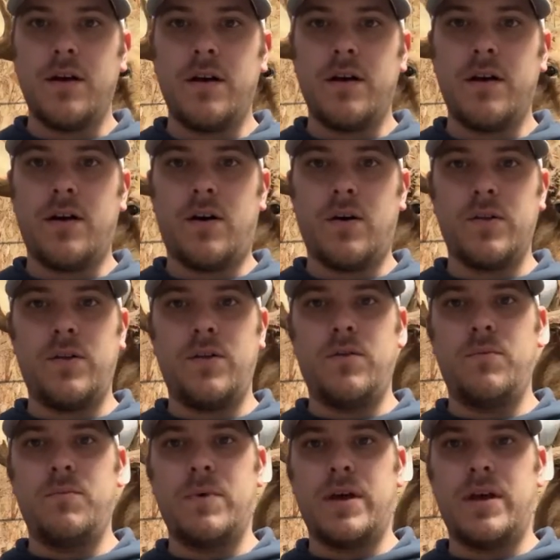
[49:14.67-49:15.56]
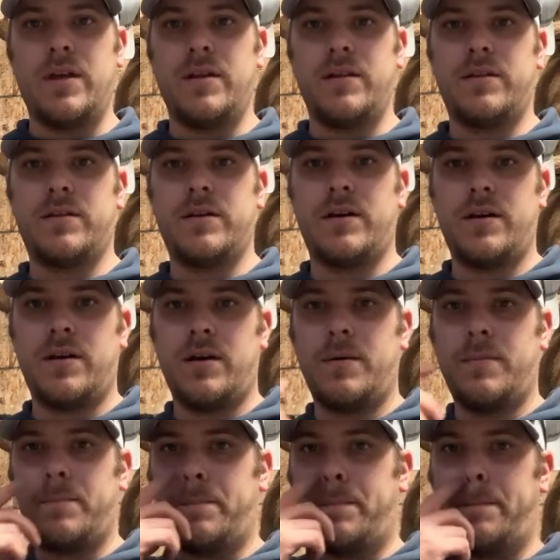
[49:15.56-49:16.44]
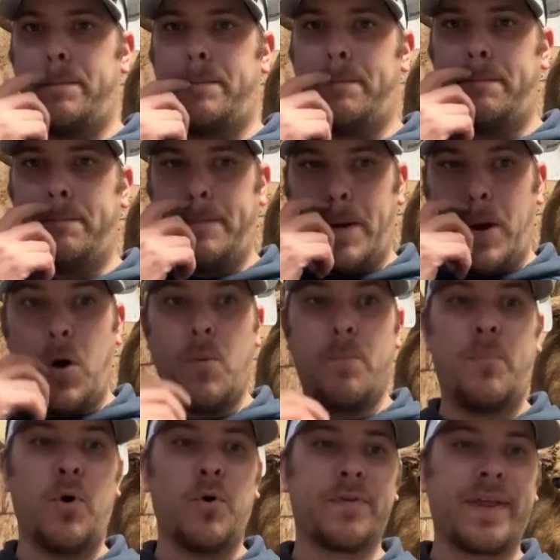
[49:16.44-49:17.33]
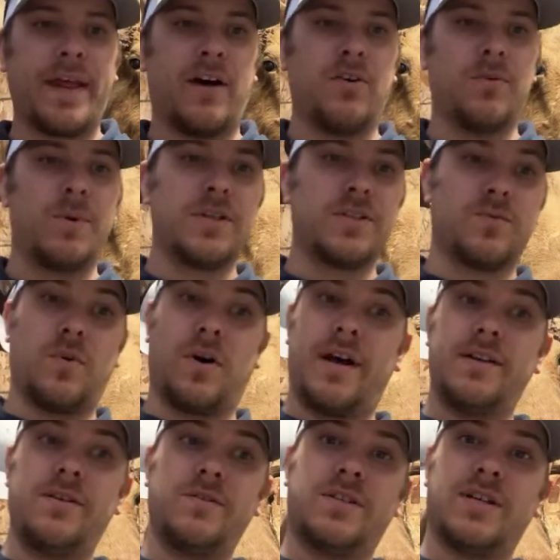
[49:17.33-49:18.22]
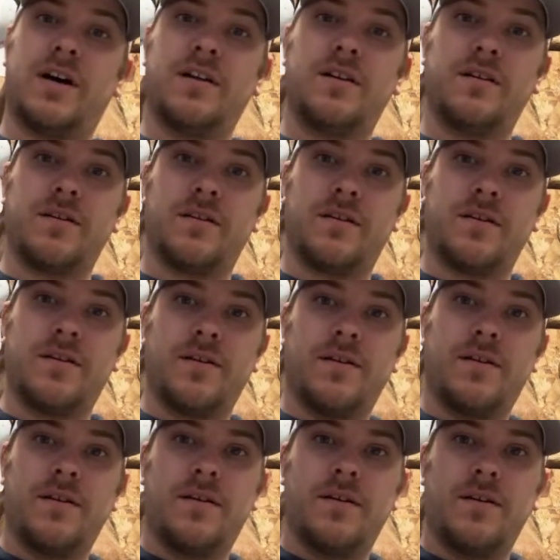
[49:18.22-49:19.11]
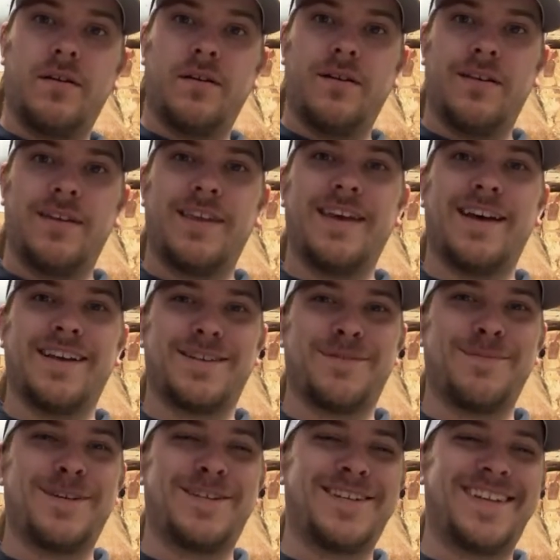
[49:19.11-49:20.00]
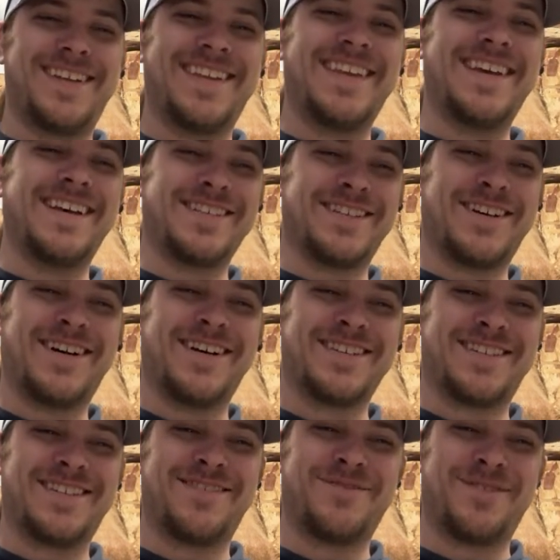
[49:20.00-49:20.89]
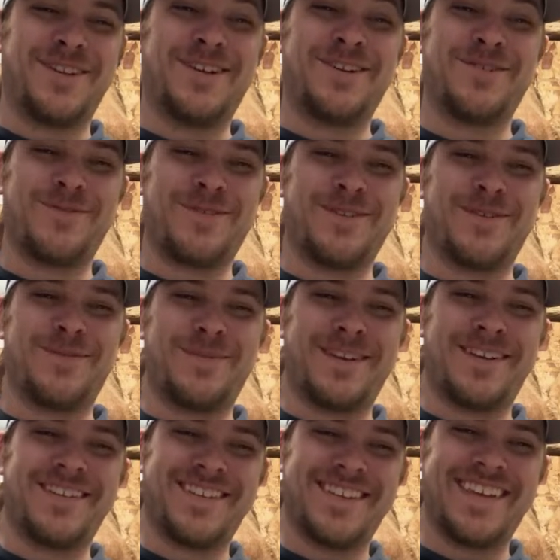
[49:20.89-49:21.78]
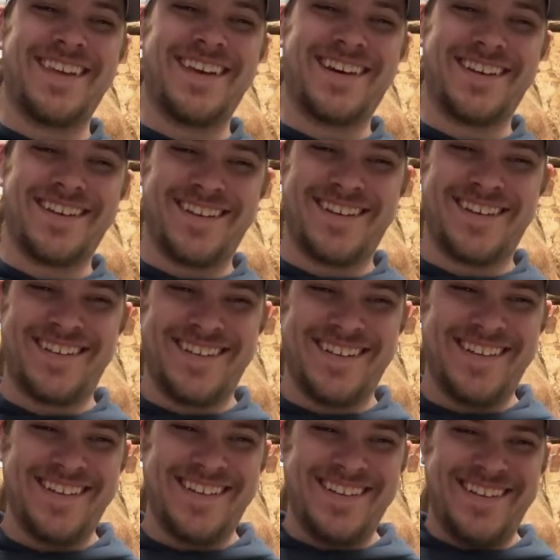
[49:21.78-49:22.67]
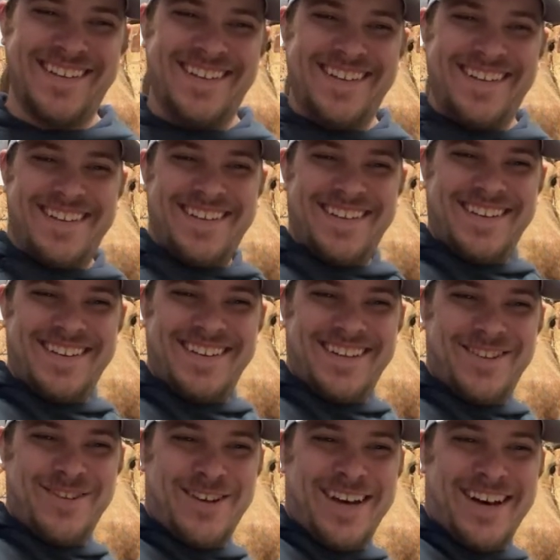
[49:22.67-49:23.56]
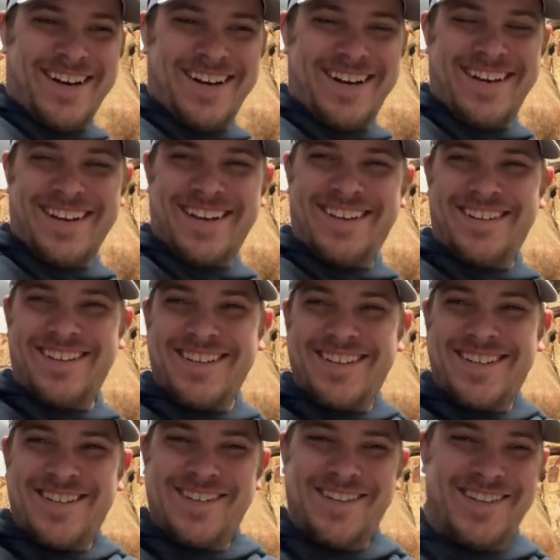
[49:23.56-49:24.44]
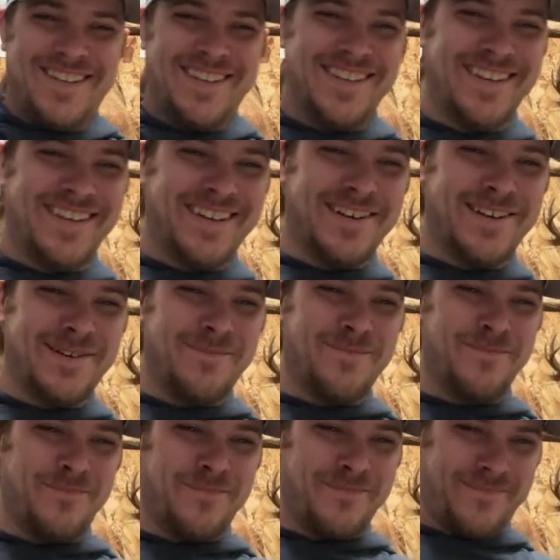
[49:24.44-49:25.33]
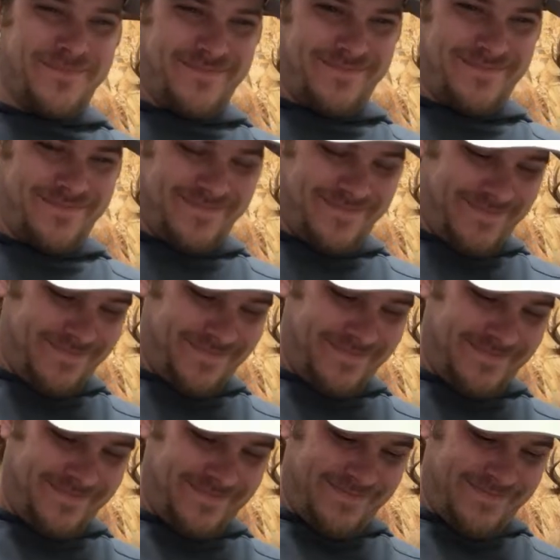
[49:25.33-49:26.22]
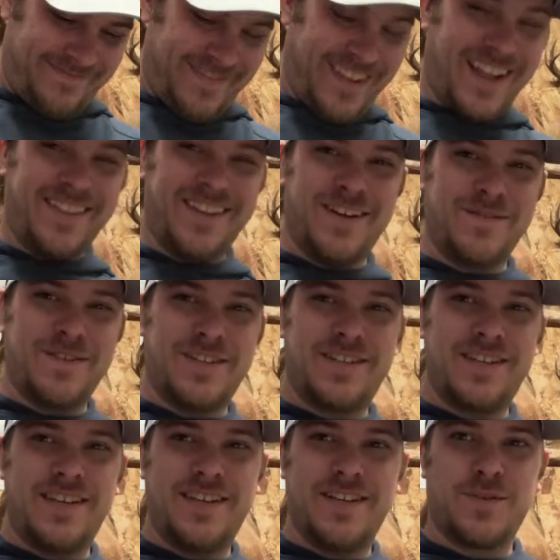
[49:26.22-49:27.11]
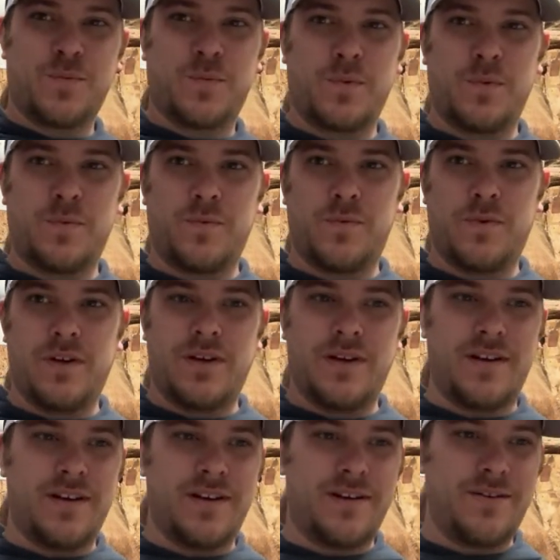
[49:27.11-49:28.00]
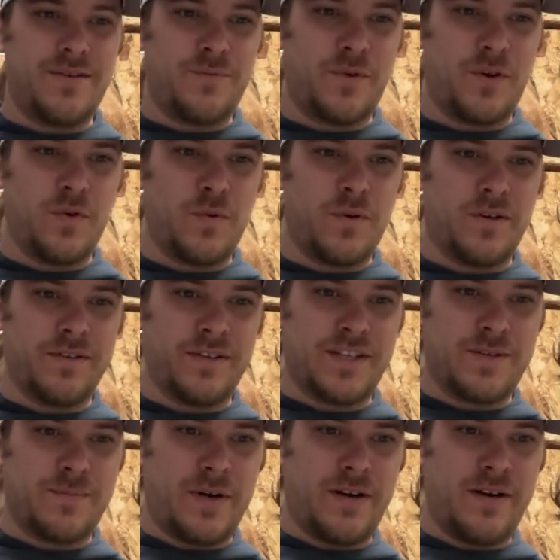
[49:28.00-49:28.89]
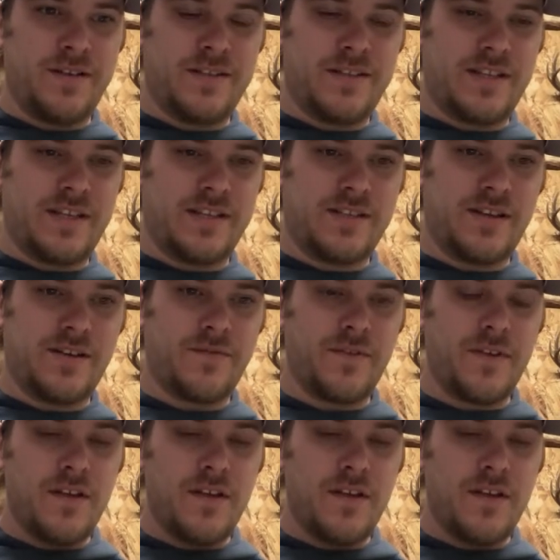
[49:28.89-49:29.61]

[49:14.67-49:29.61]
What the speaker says: Oh, you meant both calibers. Well, I do ton of. Yes, Yes, Austin, Reloading Weatherby. Yeah, you got it, Nicholas. I love to see his real world experience and that stuff.